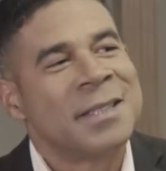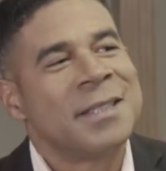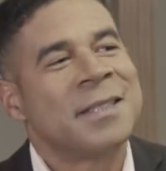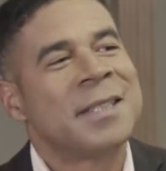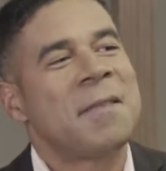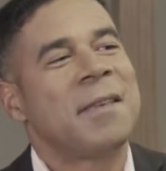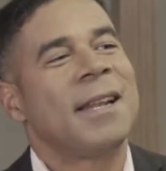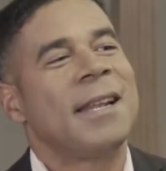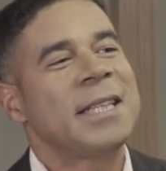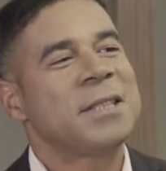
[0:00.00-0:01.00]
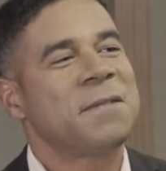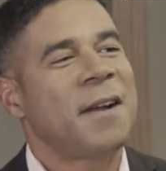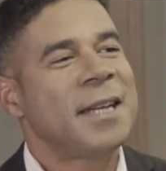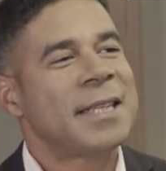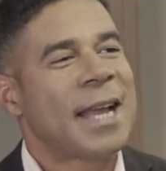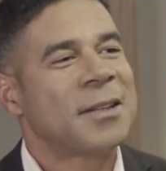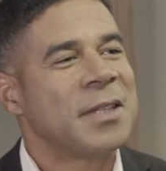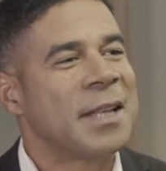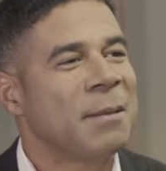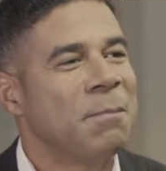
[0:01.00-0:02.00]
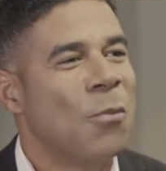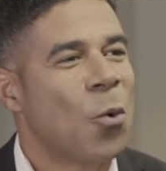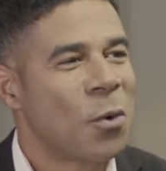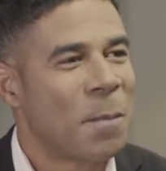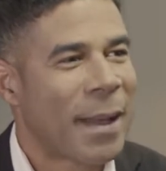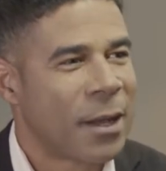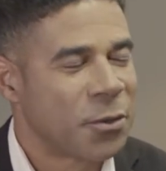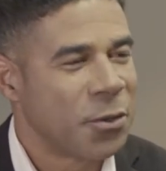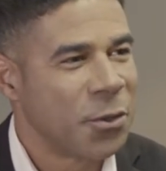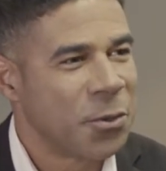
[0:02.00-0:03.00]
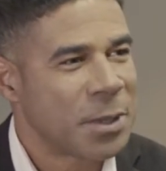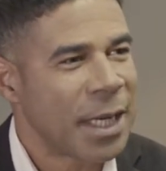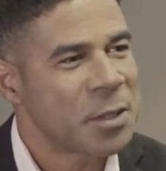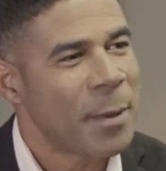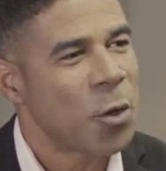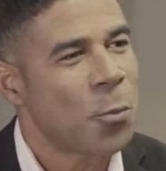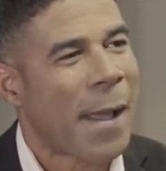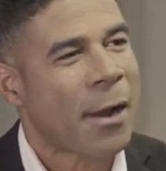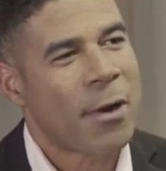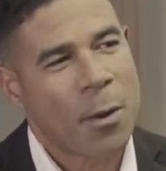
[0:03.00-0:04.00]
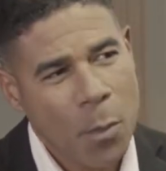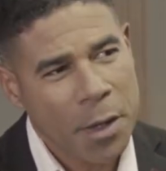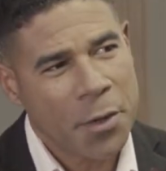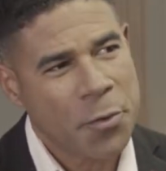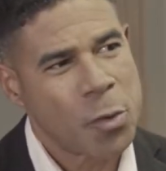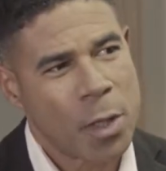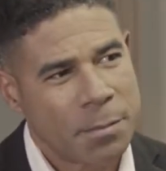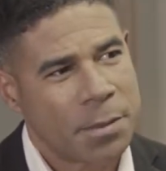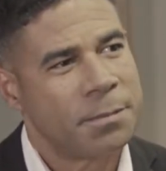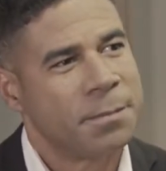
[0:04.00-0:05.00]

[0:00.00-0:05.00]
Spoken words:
Cynthia, let's find out a little more about you. Tell us about your background, where you grew up.